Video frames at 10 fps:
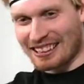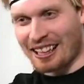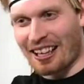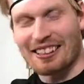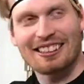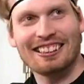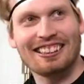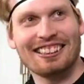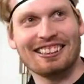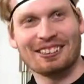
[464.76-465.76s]
and not
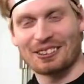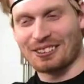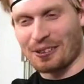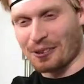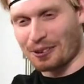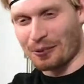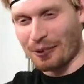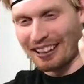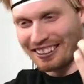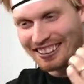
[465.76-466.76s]
It's
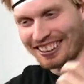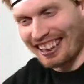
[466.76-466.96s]
just weird.